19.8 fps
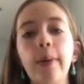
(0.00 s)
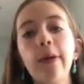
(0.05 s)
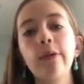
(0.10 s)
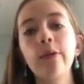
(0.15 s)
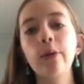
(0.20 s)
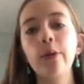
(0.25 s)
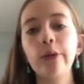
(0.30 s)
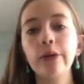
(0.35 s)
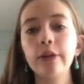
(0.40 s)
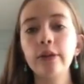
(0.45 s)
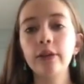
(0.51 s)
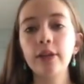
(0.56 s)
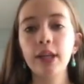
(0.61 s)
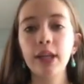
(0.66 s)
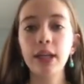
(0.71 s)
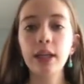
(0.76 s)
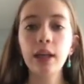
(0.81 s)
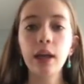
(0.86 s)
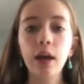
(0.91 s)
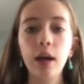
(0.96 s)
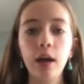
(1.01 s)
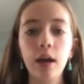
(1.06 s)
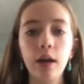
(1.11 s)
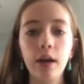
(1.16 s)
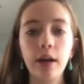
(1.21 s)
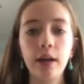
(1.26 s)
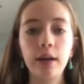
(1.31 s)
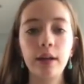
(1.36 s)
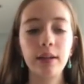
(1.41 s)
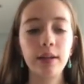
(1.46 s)
Over quarantine,
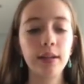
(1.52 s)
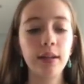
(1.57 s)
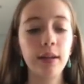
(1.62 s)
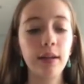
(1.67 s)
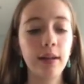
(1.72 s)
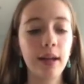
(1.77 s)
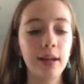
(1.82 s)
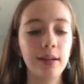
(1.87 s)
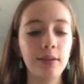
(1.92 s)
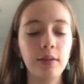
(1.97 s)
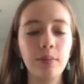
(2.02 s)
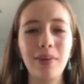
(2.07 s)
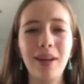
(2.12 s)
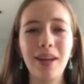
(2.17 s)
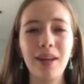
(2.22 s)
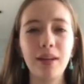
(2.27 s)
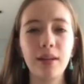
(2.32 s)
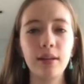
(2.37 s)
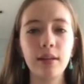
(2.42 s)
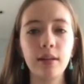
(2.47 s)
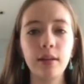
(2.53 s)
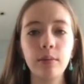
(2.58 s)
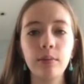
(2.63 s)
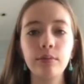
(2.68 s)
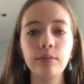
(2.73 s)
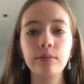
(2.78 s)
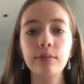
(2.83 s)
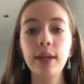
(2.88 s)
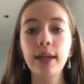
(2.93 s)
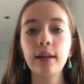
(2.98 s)
I learned how to make
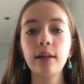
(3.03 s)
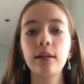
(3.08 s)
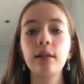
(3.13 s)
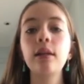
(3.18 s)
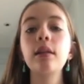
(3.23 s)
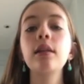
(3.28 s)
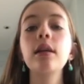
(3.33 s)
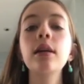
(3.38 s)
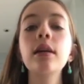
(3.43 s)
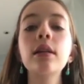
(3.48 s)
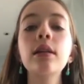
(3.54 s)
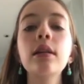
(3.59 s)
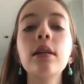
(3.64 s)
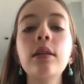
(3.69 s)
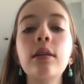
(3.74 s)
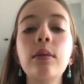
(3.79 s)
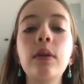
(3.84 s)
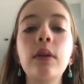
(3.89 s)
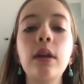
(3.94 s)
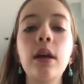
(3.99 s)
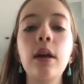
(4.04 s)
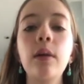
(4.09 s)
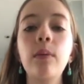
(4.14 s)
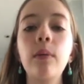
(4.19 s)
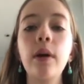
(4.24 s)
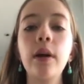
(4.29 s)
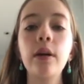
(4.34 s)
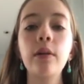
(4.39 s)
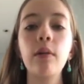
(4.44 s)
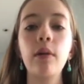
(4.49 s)
some necklaces like this one that I'm
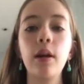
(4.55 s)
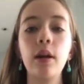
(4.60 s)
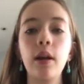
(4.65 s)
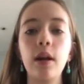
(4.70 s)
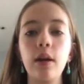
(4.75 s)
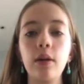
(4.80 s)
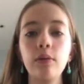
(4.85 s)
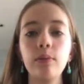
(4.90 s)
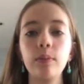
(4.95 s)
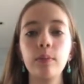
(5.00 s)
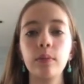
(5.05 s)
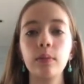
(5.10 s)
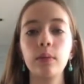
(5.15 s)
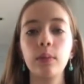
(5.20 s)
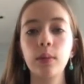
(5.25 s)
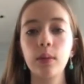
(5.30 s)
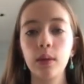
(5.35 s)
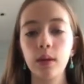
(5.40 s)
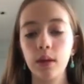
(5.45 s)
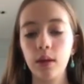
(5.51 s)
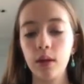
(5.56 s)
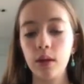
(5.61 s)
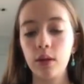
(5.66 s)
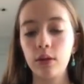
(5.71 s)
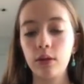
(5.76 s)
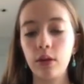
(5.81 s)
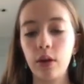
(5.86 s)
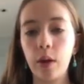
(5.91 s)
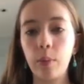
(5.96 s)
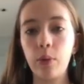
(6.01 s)
wearing right now.
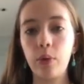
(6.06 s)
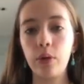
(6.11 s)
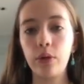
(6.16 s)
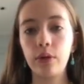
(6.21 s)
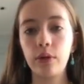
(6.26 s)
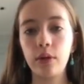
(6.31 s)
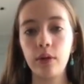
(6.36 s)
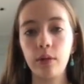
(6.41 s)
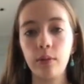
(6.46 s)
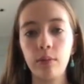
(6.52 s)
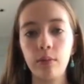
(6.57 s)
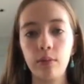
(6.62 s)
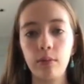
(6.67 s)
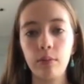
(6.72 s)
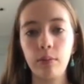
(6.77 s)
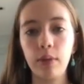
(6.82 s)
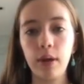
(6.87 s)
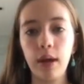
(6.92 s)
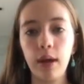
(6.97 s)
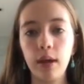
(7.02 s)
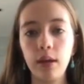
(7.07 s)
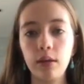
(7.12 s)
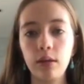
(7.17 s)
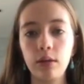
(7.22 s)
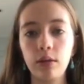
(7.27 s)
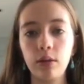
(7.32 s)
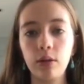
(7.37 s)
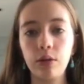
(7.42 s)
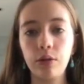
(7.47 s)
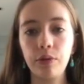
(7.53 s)
So I bought some beads
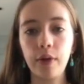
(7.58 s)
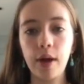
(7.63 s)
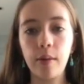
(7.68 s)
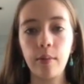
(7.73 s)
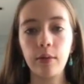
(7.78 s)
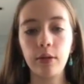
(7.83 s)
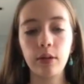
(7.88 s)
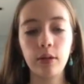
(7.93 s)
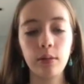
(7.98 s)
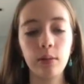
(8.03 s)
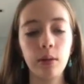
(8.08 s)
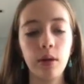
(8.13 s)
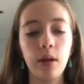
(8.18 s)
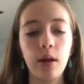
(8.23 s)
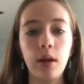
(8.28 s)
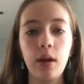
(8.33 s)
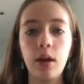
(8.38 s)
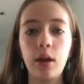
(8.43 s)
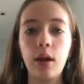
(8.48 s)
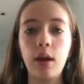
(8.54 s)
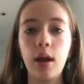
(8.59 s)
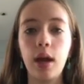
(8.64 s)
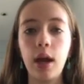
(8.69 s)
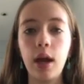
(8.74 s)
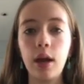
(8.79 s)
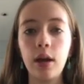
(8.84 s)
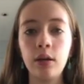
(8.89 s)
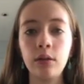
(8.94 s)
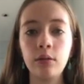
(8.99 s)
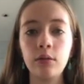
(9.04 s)
off Amazon
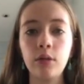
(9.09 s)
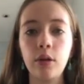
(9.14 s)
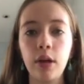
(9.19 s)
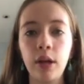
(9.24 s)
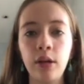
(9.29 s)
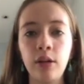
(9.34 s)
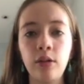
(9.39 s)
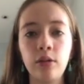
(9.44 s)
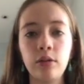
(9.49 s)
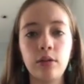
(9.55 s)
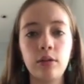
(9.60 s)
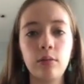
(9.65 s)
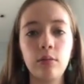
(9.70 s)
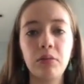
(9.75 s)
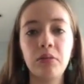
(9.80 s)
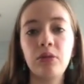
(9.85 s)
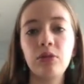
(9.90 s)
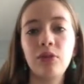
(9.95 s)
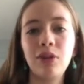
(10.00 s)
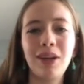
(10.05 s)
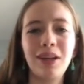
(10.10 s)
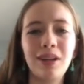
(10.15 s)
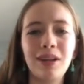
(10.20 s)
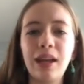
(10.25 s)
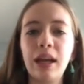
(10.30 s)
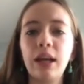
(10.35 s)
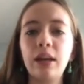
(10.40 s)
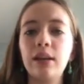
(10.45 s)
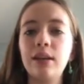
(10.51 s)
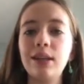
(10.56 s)
and I used some string and
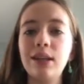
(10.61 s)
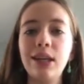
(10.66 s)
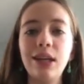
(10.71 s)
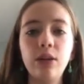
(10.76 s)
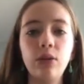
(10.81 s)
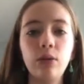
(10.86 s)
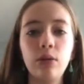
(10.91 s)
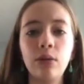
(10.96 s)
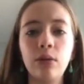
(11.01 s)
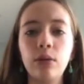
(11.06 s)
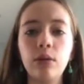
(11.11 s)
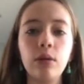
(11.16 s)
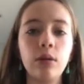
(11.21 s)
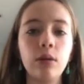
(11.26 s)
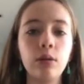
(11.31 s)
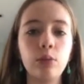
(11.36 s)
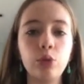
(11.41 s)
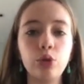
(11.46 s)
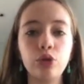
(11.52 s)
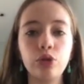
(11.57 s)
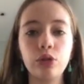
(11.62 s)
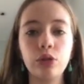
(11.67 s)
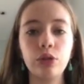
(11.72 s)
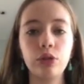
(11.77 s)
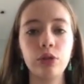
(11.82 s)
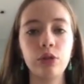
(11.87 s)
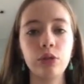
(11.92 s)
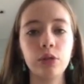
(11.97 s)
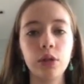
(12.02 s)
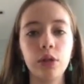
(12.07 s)
like a needle and watched a
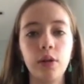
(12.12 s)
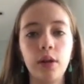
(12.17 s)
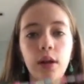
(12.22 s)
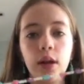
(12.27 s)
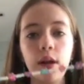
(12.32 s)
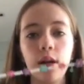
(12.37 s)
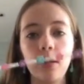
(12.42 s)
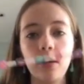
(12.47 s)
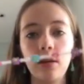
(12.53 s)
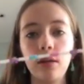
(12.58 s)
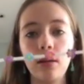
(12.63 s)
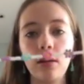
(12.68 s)
tutorial and I